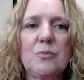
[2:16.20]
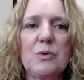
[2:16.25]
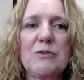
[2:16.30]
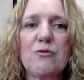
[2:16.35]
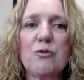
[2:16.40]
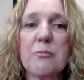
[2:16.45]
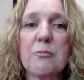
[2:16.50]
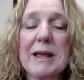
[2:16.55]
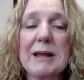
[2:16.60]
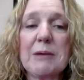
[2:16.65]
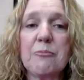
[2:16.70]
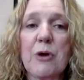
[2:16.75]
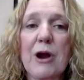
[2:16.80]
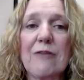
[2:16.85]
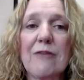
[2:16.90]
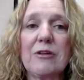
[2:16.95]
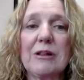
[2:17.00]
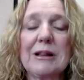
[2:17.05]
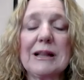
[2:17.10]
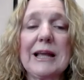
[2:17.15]
We've remained
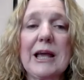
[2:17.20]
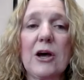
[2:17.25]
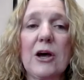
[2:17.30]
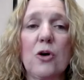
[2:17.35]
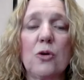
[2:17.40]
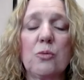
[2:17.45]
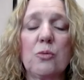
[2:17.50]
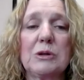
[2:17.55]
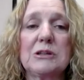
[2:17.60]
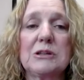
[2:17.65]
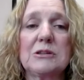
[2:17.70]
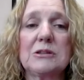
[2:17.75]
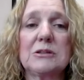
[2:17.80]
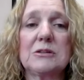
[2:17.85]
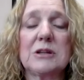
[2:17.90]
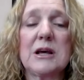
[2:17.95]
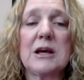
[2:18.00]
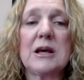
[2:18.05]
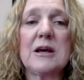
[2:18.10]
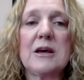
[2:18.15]
privately held, which
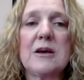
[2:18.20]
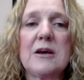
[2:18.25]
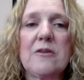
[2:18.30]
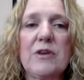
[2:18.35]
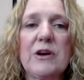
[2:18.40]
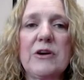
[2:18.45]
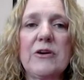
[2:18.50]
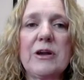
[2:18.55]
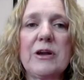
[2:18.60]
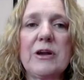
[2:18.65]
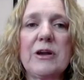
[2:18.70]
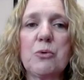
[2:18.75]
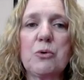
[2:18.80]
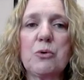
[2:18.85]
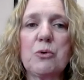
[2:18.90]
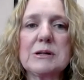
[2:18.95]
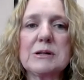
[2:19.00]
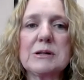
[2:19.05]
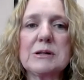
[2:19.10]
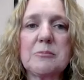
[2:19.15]
is very
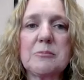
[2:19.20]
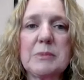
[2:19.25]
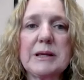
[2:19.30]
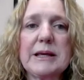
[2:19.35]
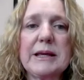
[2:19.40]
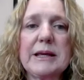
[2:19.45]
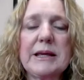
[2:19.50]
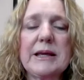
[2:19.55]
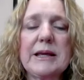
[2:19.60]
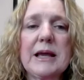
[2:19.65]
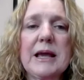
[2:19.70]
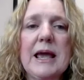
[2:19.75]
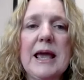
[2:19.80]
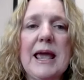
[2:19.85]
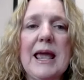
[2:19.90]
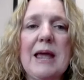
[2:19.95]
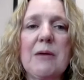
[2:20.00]
important to me,